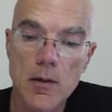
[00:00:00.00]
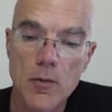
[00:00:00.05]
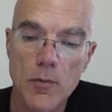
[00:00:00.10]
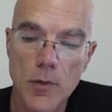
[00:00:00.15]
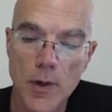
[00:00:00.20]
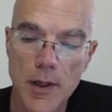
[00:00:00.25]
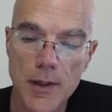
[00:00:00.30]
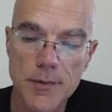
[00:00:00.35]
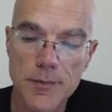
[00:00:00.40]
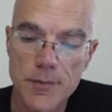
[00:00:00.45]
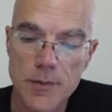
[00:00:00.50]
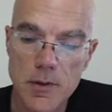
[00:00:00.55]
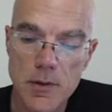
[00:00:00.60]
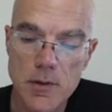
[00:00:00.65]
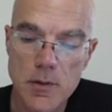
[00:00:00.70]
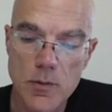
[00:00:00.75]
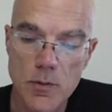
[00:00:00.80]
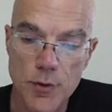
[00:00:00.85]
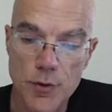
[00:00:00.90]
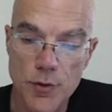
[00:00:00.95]
Right? This
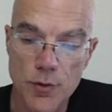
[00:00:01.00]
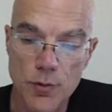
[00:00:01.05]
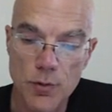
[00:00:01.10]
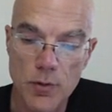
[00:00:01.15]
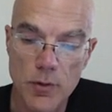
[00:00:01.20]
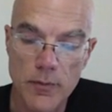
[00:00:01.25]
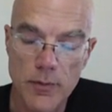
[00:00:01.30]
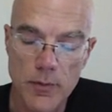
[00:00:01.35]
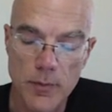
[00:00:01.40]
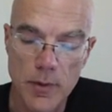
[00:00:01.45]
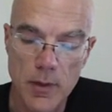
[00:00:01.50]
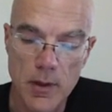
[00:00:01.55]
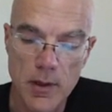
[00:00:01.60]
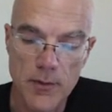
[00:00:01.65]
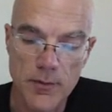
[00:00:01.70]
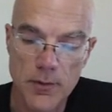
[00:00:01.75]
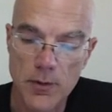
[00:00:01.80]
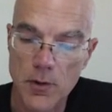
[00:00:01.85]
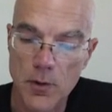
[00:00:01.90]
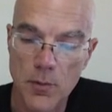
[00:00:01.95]
is what you do if you
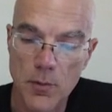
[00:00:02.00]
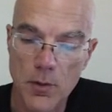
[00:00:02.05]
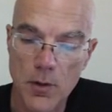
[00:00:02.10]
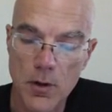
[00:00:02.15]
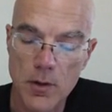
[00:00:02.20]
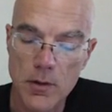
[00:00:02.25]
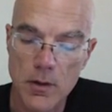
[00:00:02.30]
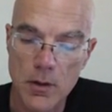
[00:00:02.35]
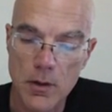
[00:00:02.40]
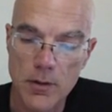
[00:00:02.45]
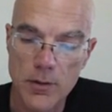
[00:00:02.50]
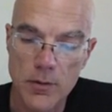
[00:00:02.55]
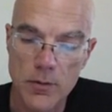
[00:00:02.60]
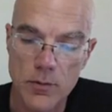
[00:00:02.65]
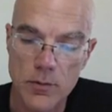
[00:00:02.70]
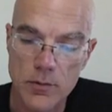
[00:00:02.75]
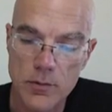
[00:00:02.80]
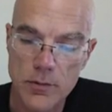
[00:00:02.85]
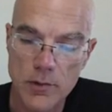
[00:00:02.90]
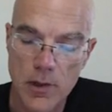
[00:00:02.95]
believe in a model.
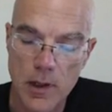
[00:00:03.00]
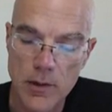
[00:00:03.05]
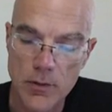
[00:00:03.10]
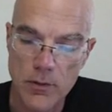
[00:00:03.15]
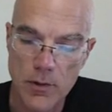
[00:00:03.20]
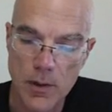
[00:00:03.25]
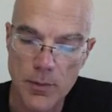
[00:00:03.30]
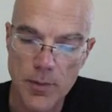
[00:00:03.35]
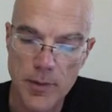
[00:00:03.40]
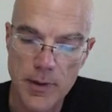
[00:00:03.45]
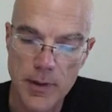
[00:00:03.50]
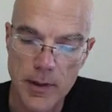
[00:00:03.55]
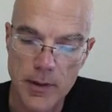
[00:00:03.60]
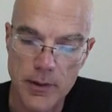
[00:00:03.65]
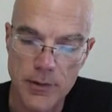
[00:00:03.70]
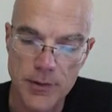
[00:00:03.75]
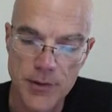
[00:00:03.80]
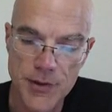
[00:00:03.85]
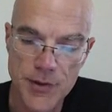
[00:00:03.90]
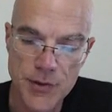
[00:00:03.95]
You try to
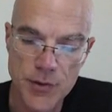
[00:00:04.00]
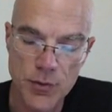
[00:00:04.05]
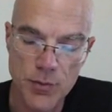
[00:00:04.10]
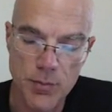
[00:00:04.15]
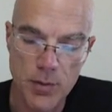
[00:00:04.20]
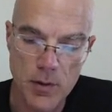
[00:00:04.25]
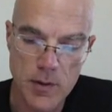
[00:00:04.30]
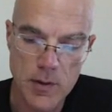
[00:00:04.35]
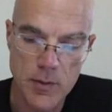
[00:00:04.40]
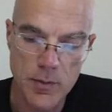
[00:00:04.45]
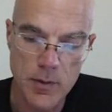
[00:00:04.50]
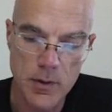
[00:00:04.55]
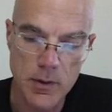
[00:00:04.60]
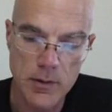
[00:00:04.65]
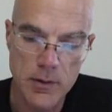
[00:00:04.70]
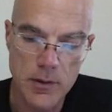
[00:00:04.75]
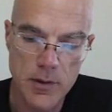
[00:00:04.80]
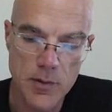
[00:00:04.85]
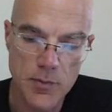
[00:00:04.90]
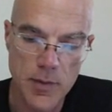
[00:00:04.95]
replicate these two
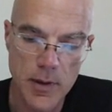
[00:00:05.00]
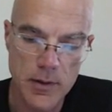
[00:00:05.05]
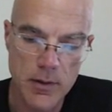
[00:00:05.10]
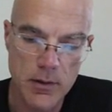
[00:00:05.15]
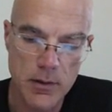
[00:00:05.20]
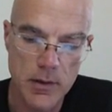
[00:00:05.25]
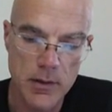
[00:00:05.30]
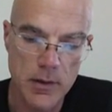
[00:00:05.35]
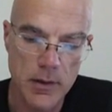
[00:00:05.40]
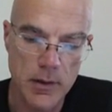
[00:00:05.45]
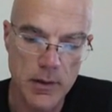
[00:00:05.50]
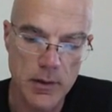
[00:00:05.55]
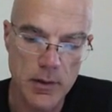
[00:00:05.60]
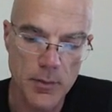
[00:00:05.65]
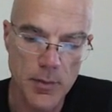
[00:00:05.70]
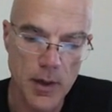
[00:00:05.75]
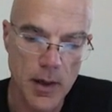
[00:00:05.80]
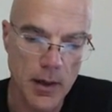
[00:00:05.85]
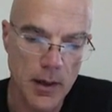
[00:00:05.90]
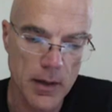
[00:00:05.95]
possibilities by trading in the
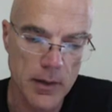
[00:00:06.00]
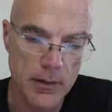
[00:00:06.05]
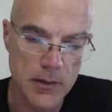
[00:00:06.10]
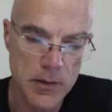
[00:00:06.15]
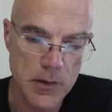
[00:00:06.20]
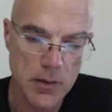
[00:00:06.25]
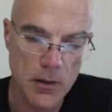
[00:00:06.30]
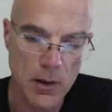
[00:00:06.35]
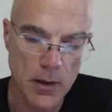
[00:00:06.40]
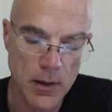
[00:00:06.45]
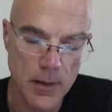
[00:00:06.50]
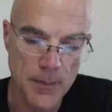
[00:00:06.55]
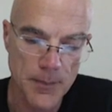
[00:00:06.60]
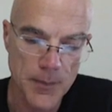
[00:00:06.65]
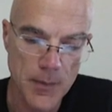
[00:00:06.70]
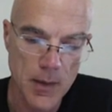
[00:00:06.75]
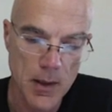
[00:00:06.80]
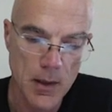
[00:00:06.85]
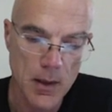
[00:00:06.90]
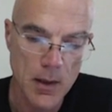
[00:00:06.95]
bank and the stock.
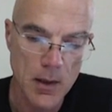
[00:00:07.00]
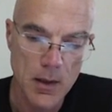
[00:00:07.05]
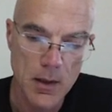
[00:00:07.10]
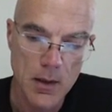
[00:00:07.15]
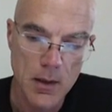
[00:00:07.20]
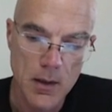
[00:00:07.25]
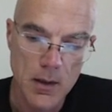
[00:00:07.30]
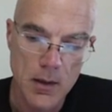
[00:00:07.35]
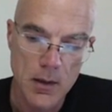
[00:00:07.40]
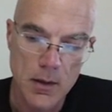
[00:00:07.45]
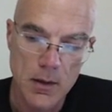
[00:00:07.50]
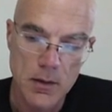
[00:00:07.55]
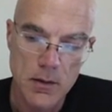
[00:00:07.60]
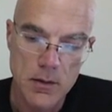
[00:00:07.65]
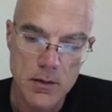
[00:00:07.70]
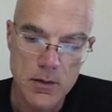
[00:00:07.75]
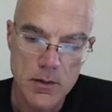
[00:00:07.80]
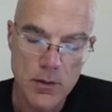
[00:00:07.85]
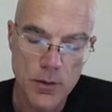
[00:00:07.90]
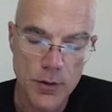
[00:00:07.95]

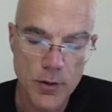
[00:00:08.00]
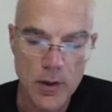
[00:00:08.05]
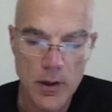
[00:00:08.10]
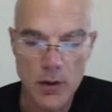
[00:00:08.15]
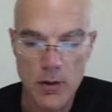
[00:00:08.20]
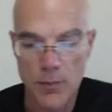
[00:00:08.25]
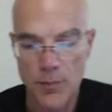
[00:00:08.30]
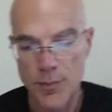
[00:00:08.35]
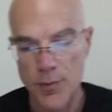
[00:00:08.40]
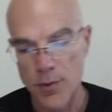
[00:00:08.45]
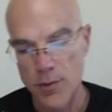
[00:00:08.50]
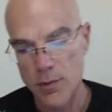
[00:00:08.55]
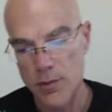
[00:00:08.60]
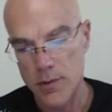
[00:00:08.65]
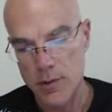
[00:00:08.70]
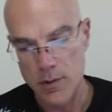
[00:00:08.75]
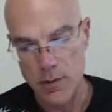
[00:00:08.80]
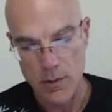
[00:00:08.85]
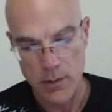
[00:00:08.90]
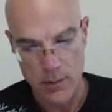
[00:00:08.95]
So you can
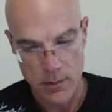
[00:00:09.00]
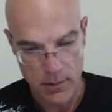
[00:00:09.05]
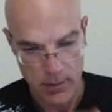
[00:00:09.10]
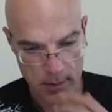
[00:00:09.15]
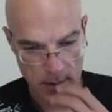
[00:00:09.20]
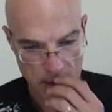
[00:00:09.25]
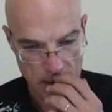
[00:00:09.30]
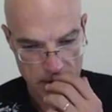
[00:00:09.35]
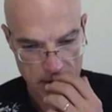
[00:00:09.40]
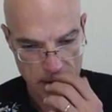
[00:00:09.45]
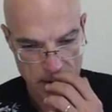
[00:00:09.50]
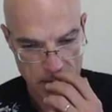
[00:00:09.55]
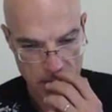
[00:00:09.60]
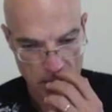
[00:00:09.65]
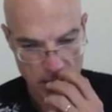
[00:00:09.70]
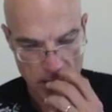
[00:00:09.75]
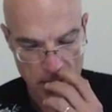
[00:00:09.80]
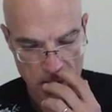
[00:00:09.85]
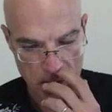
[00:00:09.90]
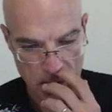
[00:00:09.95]
compute delta
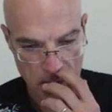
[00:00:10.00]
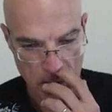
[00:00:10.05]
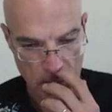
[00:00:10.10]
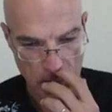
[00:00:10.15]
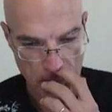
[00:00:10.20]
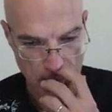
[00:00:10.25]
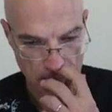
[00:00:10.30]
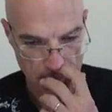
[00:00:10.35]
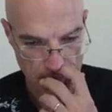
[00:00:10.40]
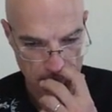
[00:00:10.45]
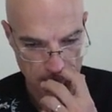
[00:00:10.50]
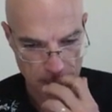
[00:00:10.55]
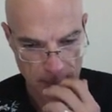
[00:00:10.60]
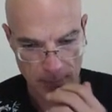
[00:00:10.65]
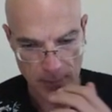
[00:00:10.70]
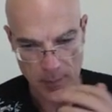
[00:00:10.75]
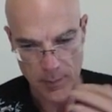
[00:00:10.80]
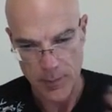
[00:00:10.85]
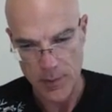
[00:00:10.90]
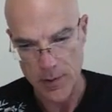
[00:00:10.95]
zero and delta one
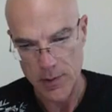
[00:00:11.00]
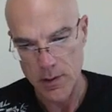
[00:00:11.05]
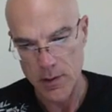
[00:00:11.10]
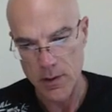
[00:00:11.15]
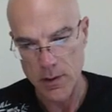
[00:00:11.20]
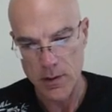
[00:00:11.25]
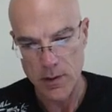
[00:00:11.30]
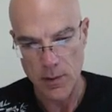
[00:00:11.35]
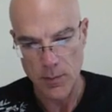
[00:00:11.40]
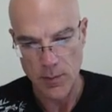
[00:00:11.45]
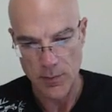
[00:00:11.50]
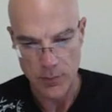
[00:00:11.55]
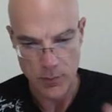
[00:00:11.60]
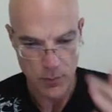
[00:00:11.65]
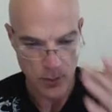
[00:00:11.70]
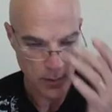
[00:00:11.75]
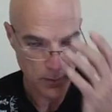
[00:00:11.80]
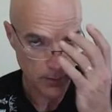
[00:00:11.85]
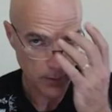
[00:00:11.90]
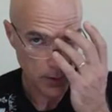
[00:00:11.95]
from this system of
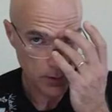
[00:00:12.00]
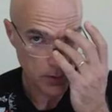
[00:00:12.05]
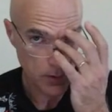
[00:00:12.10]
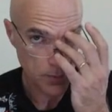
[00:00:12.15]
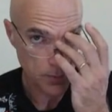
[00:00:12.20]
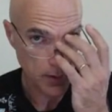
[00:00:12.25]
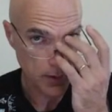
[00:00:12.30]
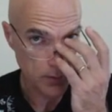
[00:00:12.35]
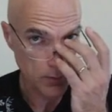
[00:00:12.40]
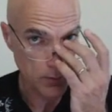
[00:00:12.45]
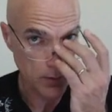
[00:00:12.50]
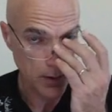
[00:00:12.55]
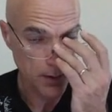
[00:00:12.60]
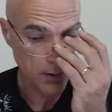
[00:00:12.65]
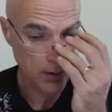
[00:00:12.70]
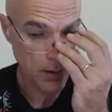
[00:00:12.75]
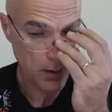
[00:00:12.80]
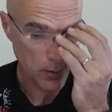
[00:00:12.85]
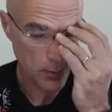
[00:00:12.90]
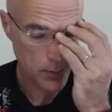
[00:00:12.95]
two equations by two
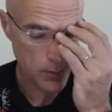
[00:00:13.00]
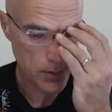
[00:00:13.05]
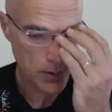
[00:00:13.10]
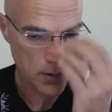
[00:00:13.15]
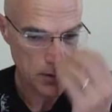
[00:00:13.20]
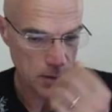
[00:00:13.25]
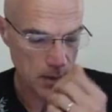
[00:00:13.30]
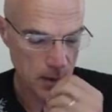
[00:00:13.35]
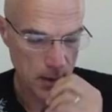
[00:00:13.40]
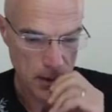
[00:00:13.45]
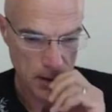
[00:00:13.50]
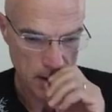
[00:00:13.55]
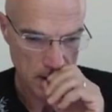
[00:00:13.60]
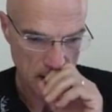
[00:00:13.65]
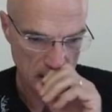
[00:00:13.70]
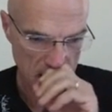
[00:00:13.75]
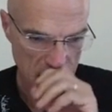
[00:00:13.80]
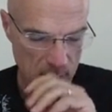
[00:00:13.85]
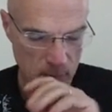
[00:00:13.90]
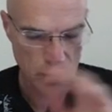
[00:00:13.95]
unknowns.
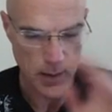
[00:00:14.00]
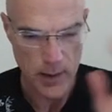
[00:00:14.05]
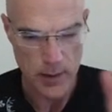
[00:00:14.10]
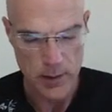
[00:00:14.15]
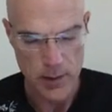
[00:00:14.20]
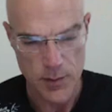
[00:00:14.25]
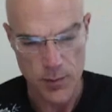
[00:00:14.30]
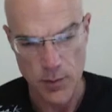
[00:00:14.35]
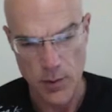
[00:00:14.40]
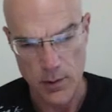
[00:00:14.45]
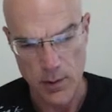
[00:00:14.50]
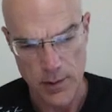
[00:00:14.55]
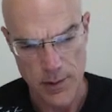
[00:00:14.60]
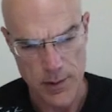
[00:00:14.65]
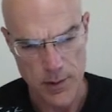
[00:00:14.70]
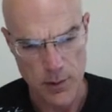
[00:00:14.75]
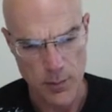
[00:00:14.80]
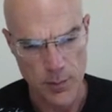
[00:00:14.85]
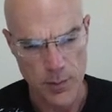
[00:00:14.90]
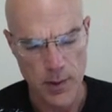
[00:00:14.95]
That's why this model is
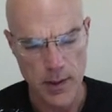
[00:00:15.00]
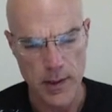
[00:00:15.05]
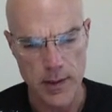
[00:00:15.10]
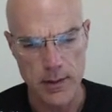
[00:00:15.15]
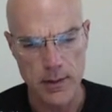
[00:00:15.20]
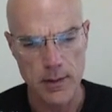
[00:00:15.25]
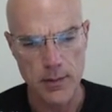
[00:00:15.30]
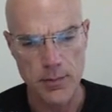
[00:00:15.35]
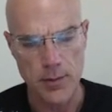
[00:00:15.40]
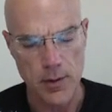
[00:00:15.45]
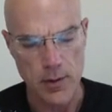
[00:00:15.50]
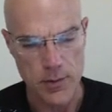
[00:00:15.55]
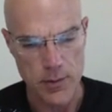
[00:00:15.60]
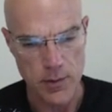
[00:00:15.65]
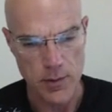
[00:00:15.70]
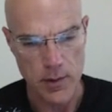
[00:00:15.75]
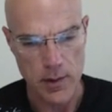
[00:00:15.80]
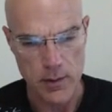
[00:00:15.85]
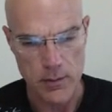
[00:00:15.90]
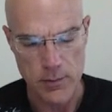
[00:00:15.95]
complete, because
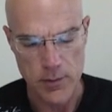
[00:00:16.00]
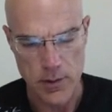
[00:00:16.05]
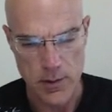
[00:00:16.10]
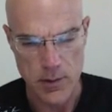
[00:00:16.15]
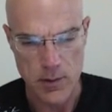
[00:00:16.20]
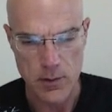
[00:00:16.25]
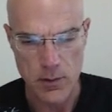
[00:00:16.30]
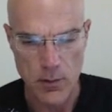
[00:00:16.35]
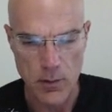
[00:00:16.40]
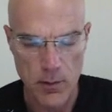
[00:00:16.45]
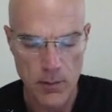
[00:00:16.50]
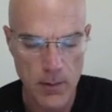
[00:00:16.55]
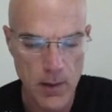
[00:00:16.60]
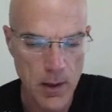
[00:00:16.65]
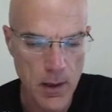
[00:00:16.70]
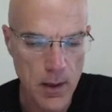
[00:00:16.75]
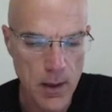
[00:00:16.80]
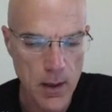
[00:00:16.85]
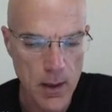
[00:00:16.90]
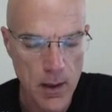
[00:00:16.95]
you can just solve
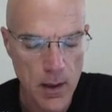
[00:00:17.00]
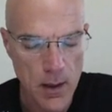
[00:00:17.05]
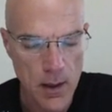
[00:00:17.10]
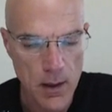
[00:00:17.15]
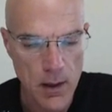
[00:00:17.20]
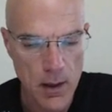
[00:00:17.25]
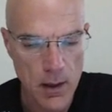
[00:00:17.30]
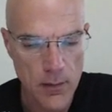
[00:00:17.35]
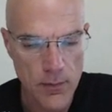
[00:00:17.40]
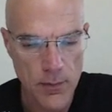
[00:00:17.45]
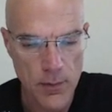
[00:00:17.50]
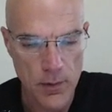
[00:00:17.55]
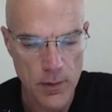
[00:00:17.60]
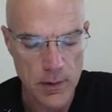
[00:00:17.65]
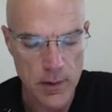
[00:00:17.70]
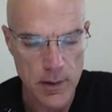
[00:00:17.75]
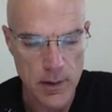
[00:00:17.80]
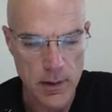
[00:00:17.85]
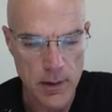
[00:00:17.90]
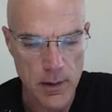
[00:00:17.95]
for
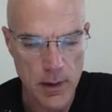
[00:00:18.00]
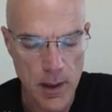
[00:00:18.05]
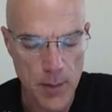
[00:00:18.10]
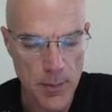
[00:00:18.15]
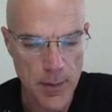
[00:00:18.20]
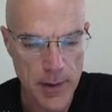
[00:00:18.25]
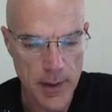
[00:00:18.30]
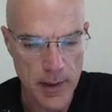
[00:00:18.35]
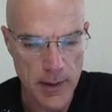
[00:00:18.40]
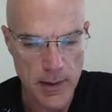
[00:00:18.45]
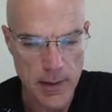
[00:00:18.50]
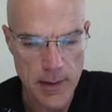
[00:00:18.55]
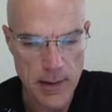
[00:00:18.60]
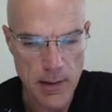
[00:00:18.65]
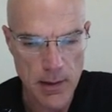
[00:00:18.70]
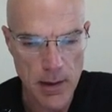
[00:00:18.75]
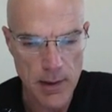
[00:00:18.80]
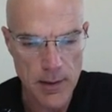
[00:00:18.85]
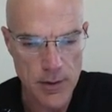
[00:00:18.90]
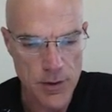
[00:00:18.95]
the replicating
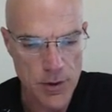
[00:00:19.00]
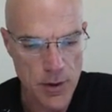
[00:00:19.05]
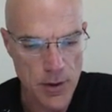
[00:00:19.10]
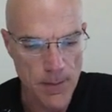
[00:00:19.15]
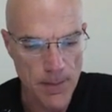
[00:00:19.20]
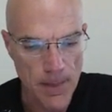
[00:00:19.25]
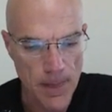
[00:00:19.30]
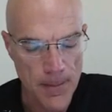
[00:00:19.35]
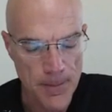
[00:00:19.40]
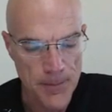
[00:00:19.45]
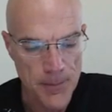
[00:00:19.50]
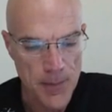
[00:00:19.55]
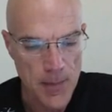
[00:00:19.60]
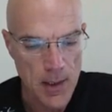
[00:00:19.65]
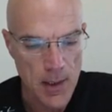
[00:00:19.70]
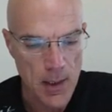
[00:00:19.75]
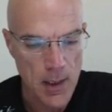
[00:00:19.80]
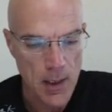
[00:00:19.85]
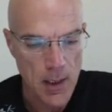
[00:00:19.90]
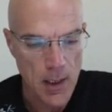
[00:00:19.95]
strategy.
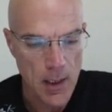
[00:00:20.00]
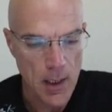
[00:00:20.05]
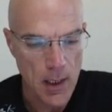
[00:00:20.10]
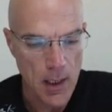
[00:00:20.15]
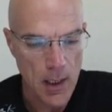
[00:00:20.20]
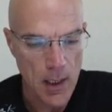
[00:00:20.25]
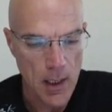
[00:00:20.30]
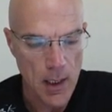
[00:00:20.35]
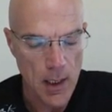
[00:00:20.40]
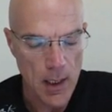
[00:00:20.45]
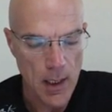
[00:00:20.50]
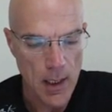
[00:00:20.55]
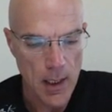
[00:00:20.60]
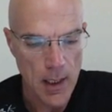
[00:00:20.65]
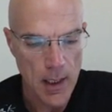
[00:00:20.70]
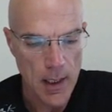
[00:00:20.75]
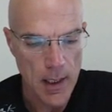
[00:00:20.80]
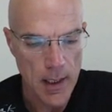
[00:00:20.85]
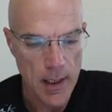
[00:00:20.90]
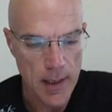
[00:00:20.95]

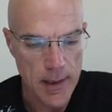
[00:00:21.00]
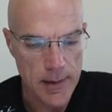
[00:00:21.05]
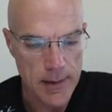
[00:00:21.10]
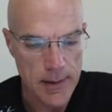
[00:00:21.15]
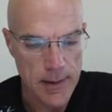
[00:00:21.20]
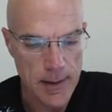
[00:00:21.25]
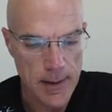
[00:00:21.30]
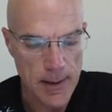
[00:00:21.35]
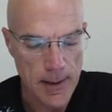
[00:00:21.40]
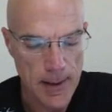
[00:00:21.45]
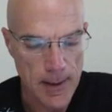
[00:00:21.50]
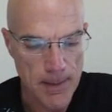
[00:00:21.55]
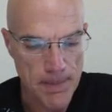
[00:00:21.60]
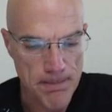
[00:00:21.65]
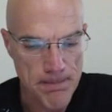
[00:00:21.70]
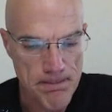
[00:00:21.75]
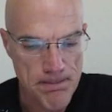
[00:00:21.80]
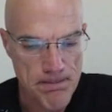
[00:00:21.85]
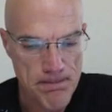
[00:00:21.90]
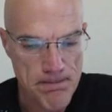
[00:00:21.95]
And
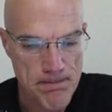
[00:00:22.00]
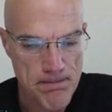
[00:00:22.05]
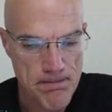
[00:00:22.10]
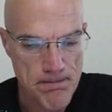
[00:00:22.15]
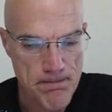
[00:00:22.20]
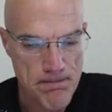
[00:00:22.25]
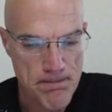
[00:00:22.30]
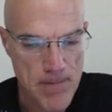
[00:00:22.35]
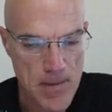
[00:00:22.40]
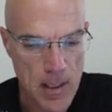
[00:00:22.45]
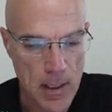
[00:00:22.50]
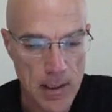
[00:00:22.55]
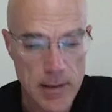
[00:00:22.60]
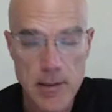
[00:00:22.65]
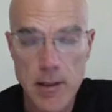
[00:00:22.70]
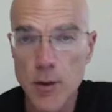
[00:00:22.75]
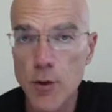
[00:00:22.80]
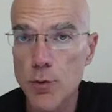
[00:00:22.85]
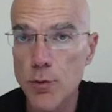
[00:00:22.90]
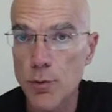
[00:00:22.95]
um, let's
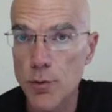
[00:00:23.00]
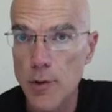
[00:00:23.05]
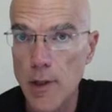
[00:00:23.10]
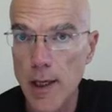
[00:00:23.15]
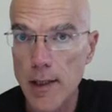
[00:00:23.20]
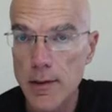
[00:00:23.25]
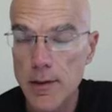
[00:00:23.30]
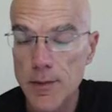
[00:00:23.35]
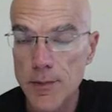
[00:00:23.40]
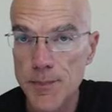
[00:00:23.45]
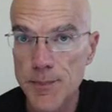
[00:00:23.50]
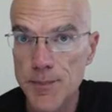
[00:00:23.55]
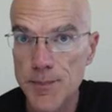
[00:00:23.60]
say you do that.